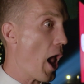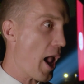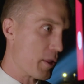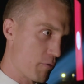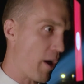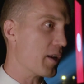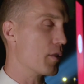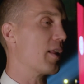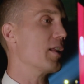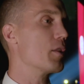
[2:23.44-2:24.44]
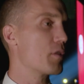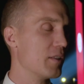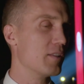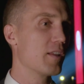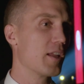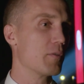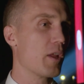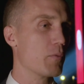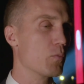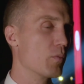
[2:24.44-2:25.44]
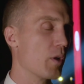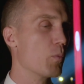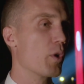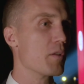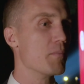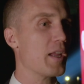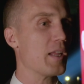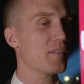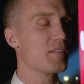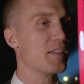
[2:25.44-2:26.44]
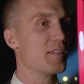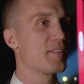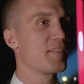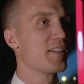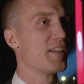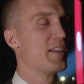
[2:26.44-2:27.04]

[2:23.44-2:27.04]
as great as that is and what it means, it's